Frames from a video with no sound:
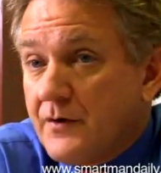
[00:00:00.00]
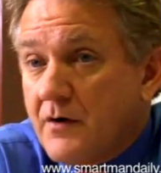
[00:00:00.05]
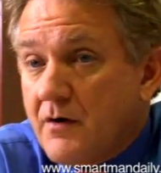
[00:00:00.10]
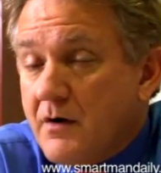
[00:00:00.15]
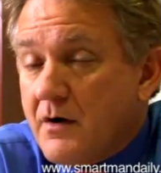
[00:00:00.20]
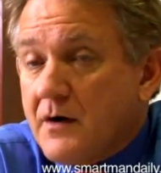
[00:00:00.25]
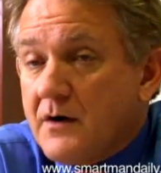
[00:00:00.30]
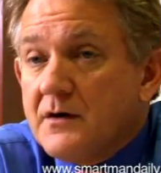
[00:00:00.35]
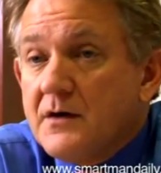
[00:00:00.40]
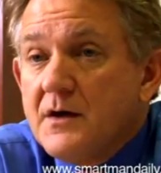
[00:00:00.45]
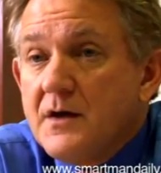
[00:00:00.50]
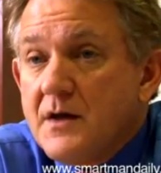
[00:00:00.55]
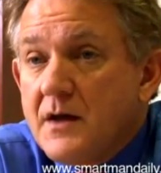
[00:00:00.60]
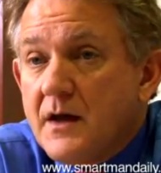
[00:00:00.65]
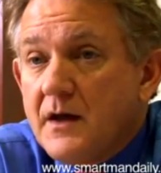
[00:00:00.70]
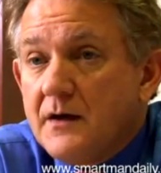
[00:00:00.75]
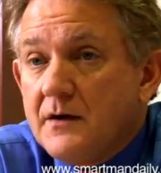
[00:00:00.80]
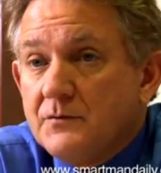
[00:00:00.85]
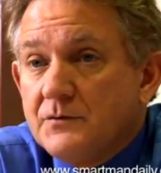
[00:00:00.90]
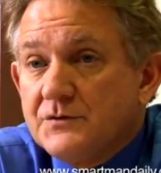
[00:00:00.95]
heart,
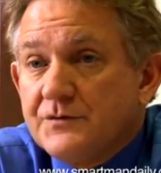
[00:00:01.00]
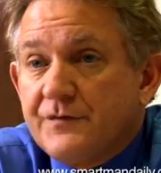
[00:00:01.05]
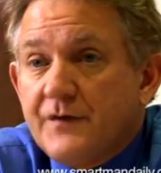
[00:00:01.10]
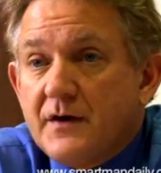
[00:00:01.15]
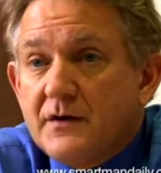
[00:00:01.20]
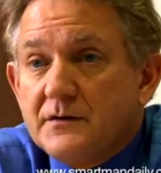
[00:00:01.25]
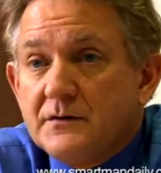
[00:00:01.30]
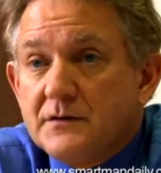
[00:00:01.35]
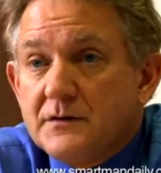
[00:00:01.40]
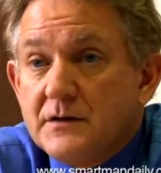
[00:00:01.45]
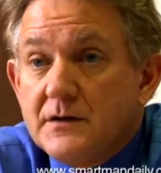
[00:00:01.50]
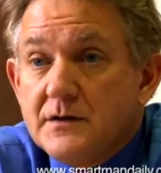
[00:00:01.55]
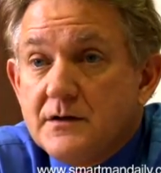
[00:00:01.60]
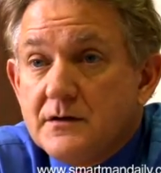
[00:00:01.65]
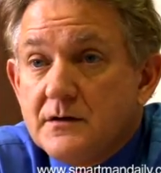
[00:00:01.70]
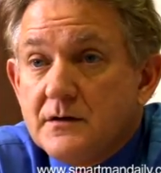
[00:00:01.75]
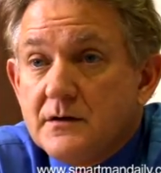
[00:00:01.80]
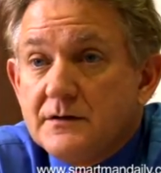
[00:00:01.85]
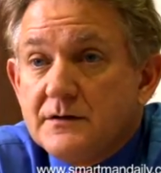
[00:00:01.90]
and it was found in an